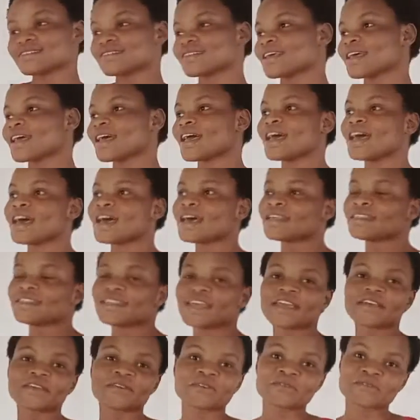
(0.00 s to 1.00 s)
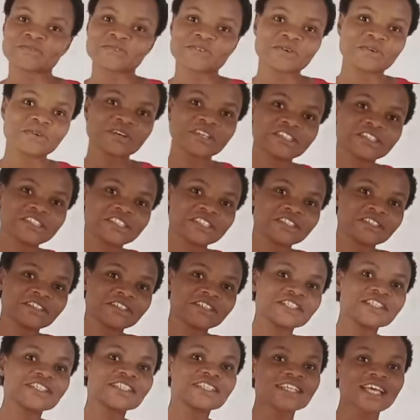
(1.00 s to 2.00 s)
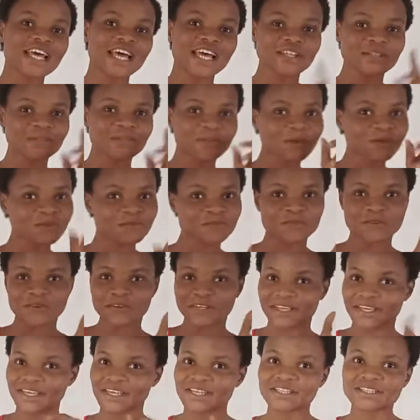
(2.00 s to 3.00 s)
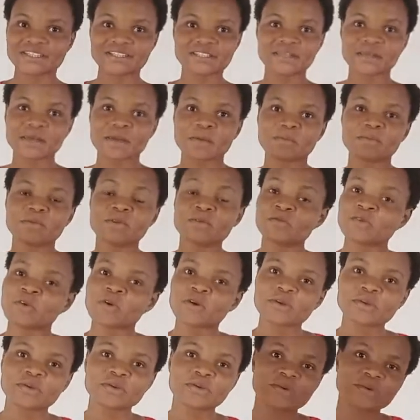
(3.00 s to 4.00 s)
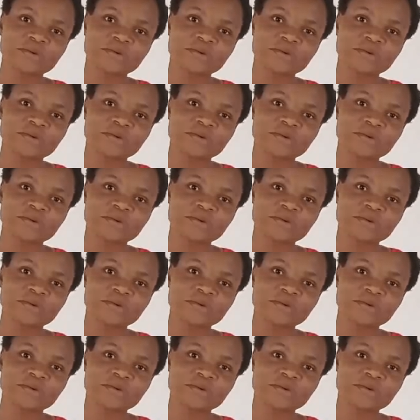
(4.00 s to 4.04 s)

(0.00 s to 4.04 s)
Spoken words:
Thank you for watching us, and don't forget, before you go,